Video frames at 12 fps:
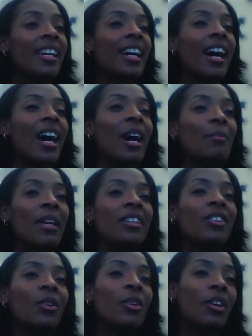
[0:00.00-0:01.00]

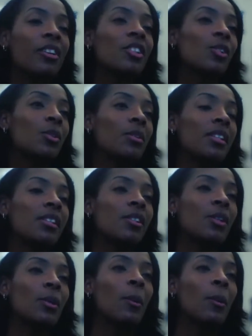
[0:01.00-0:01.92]
And, current students to